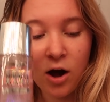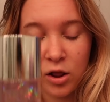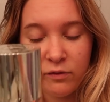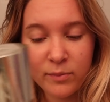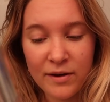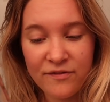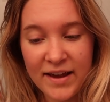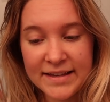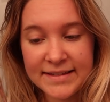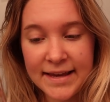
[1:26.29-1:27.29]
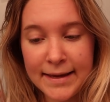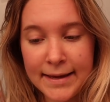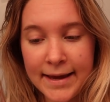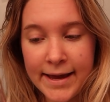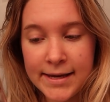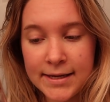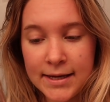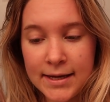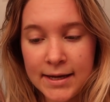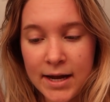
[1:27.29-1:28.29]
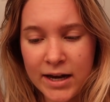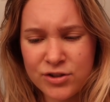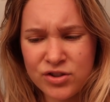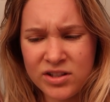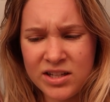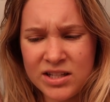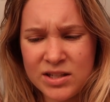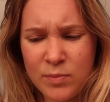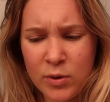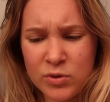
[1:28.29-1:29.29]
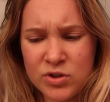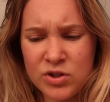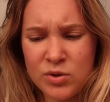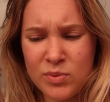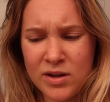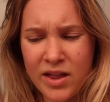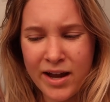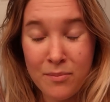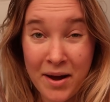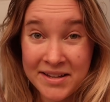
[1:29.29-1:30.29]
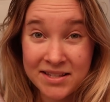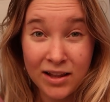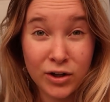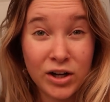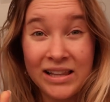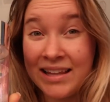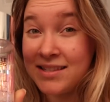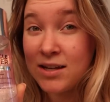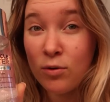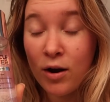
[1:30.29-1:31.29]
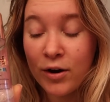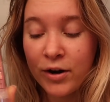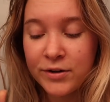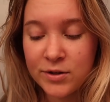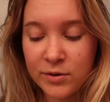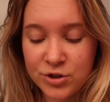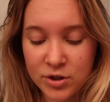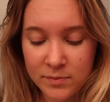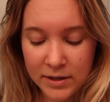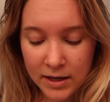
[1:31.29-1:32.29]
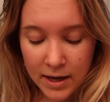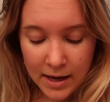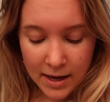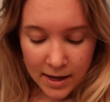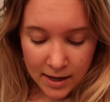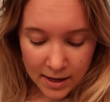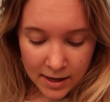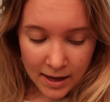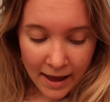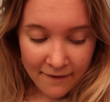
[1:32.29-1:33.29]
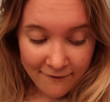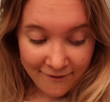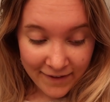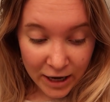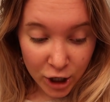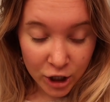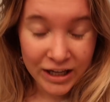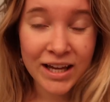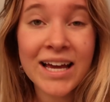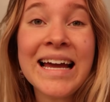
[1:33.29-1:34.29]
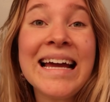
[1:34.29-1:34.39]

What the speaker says: all over my face, and it actually is supposed to be like a micellar cleansing water, so it should be a very,